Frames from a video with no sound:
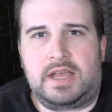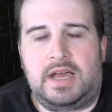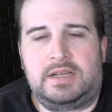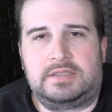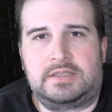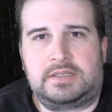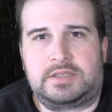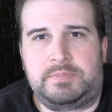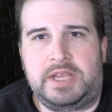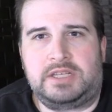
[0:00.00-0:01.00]
a little
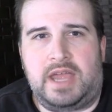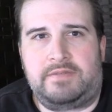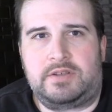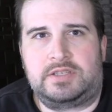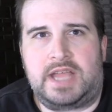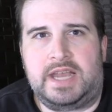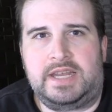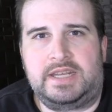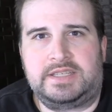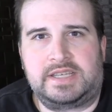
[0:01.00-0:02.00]
speech after
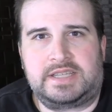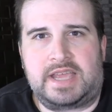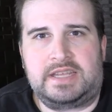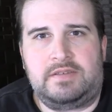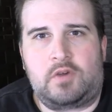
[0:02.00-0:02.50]
signing his executive